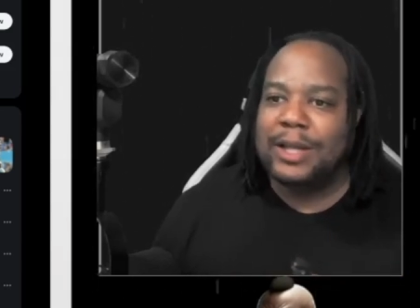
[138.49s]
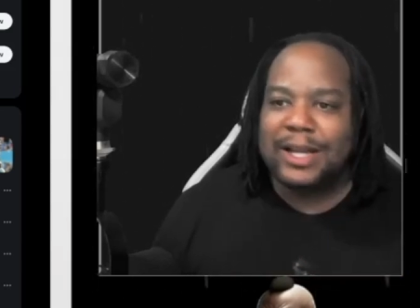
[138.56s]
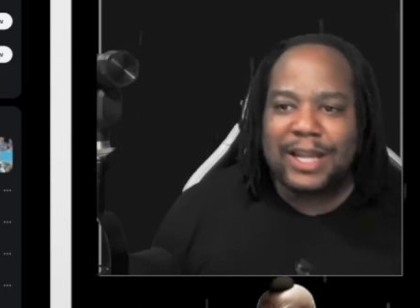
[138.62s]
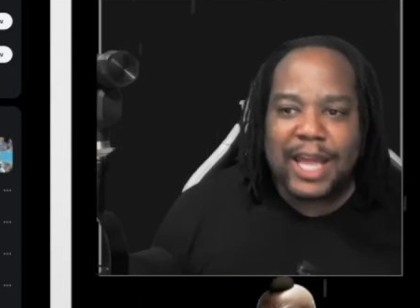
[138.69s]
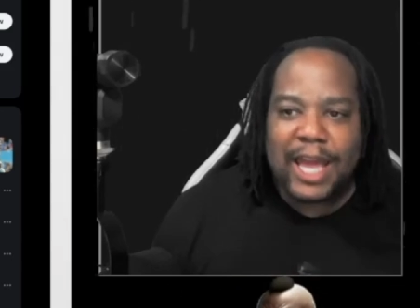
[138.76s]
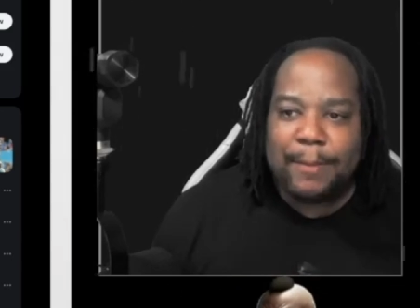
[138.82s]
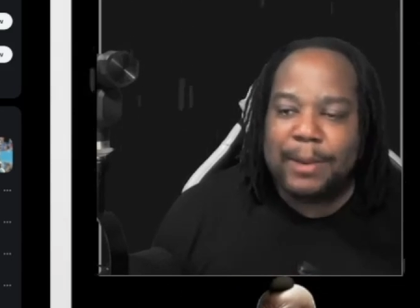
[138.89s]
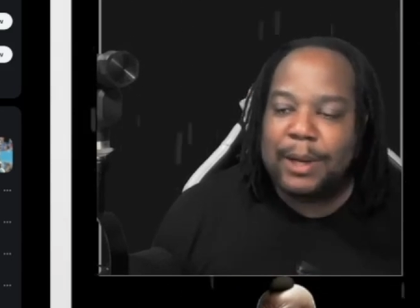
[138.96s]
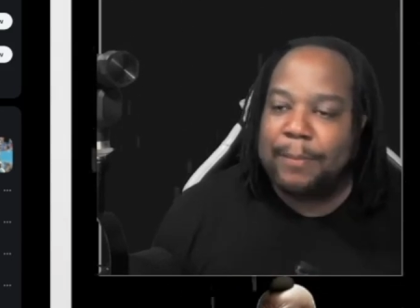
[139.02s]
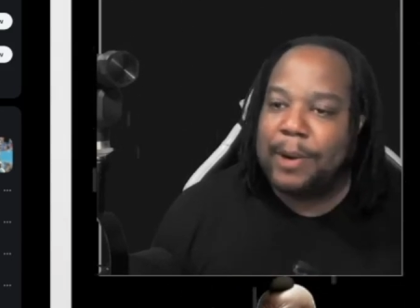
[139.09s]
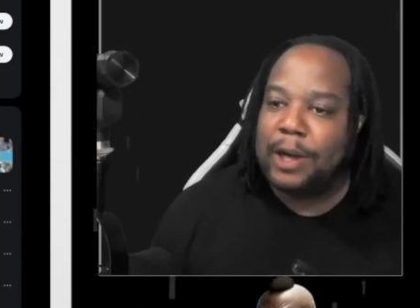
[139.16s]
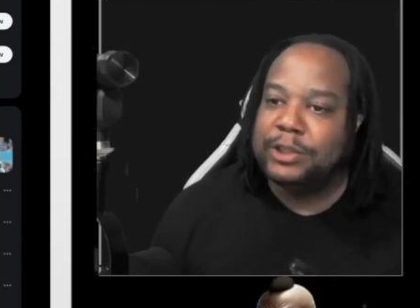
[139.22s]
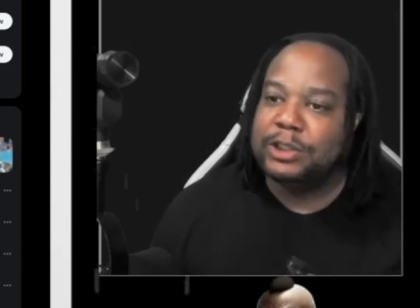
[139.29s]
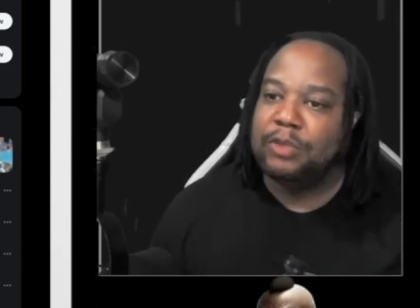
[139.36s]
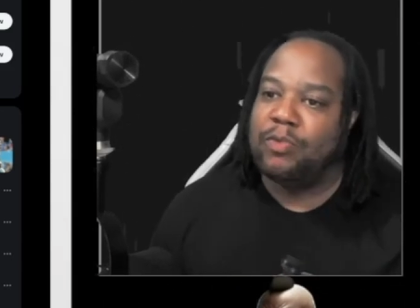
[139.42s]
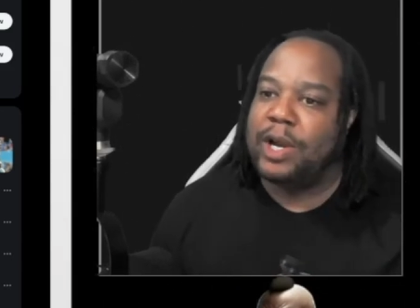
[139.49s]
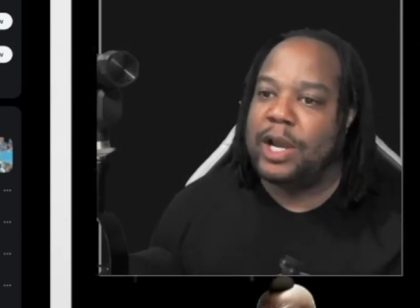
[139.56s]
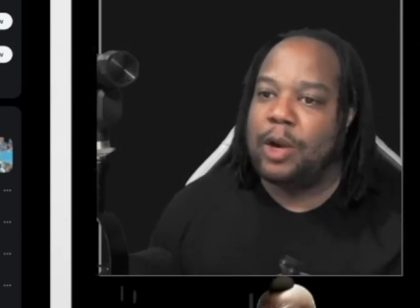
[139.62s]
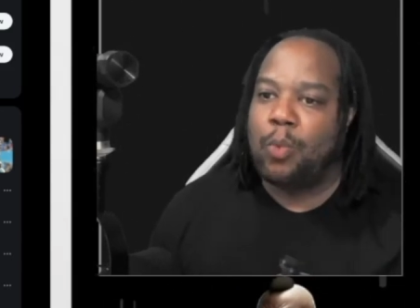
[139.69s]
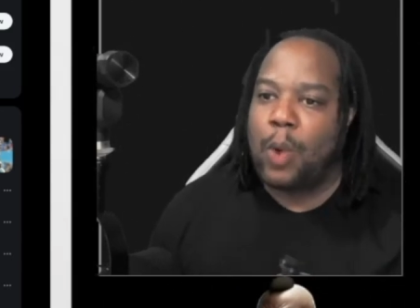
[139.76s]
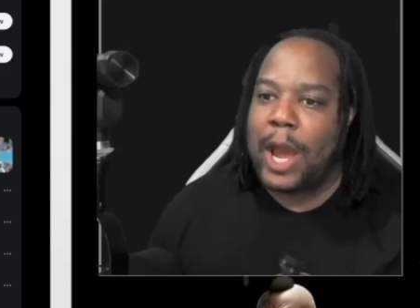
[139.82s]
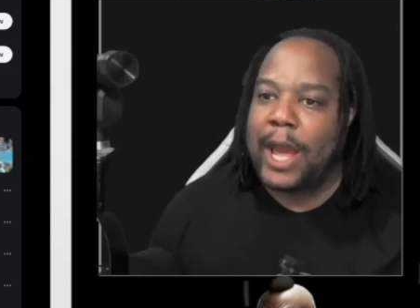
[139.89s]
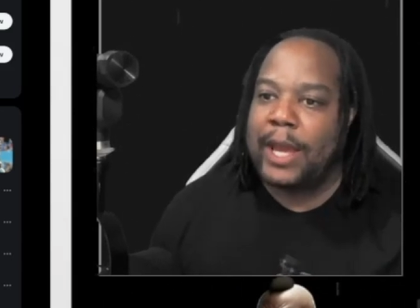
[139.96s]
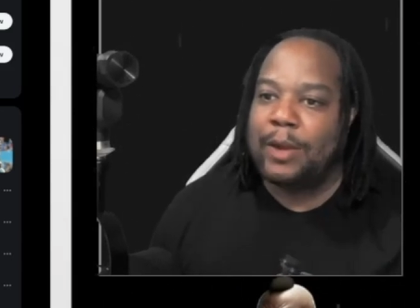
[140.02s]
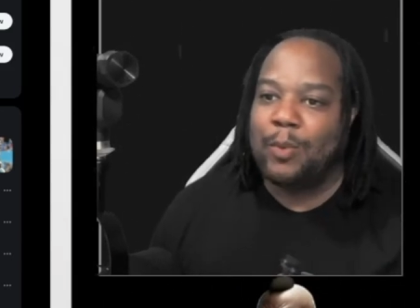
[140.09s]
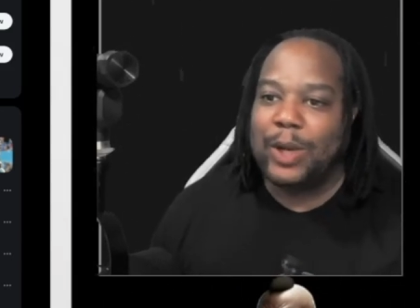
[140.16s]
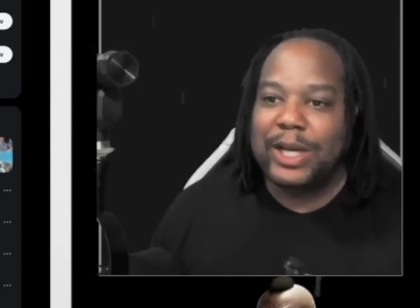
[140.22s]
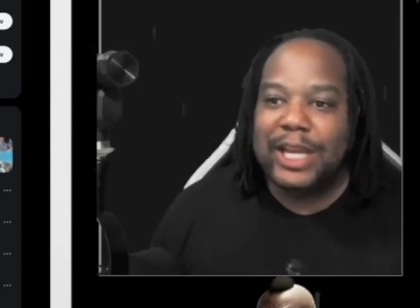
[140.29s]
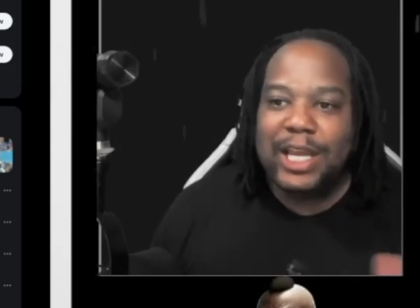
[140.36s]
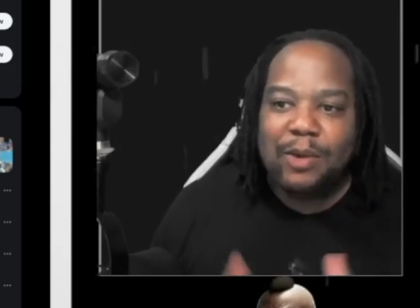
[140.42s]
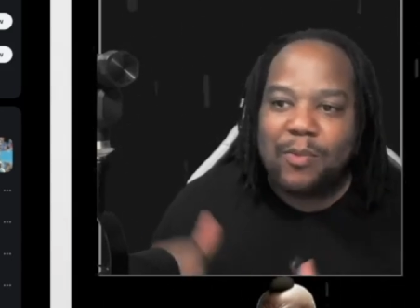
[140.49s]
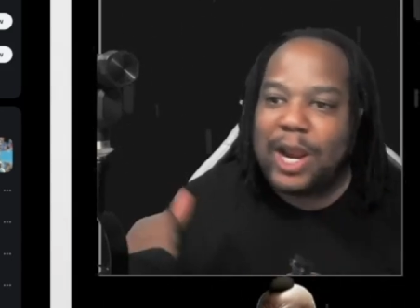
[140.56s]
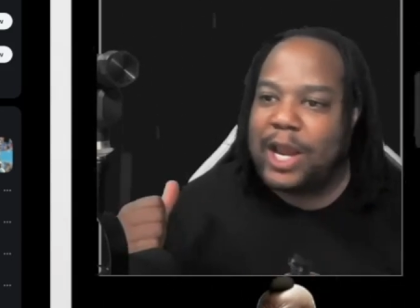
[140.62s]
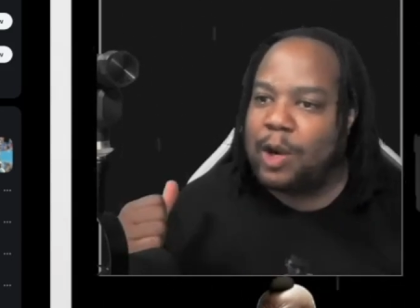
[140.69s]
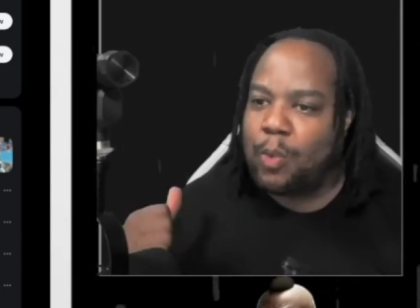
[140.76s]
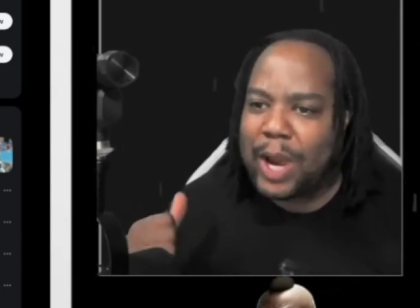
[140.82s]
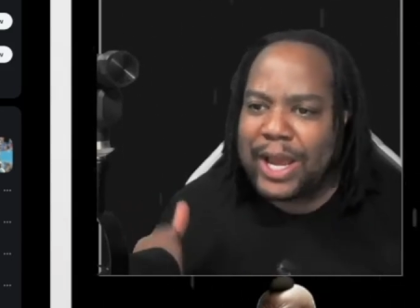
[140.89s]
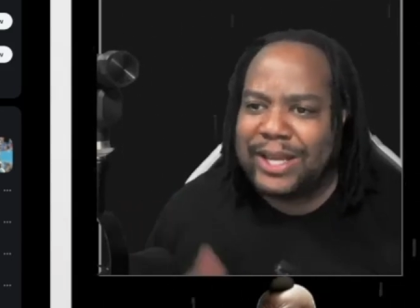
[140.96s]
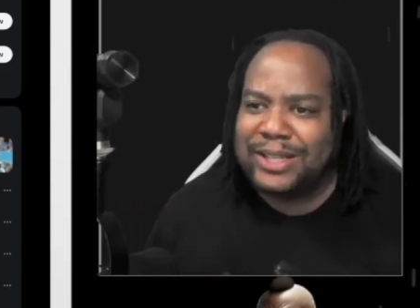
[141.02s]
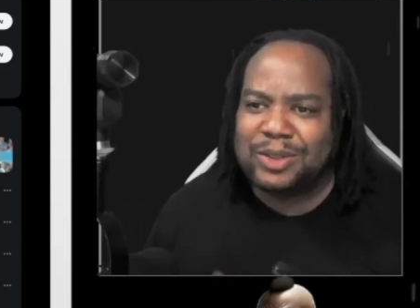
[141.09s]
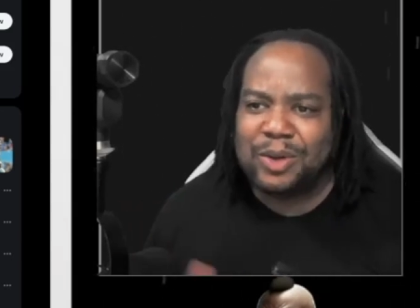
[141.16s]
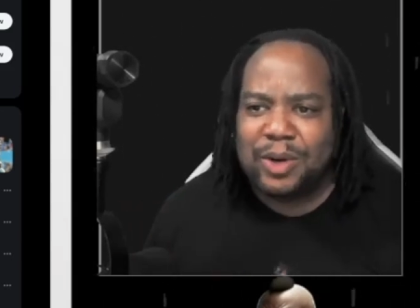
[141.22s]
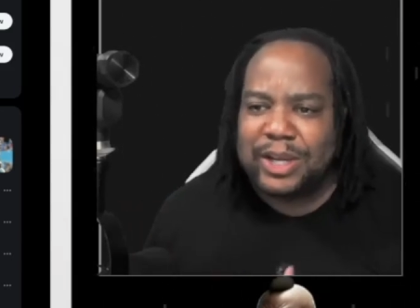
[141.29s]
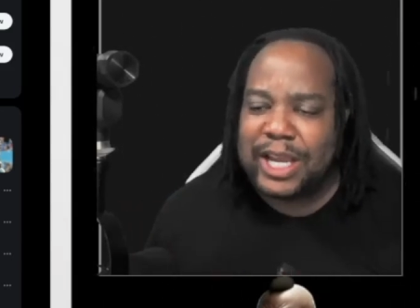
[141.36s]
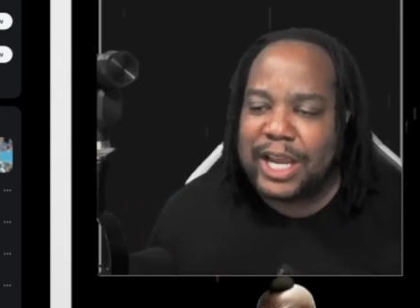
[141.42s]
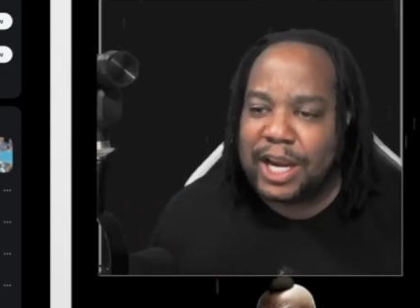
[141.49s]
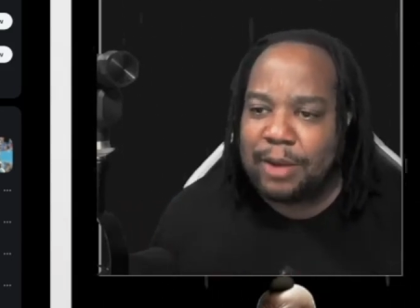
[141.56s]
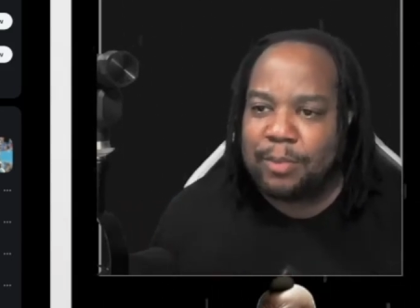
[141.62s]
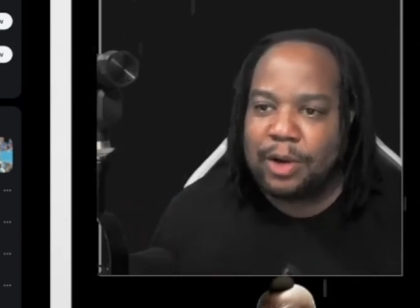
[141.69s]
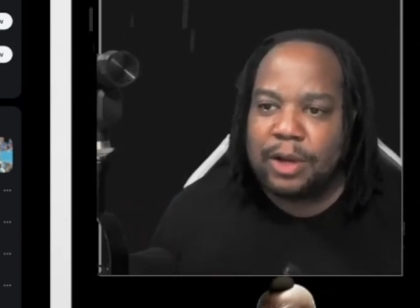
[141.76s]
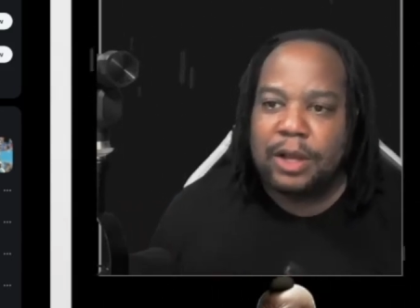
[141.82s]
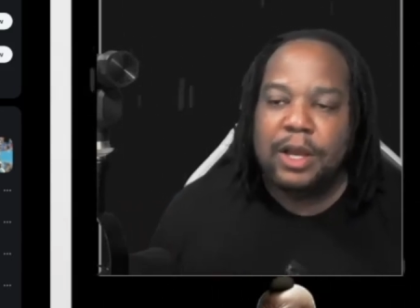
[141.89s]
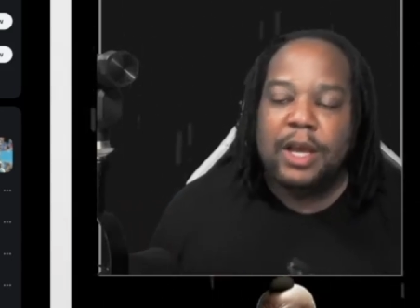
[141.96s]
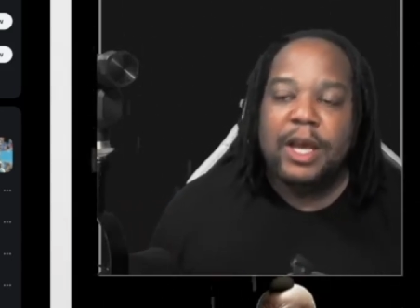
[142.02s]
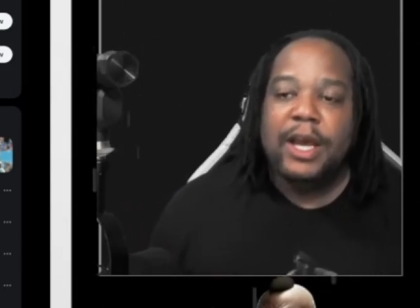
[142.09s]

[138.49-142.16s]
and claiming the person ran away when he ran away is on camera.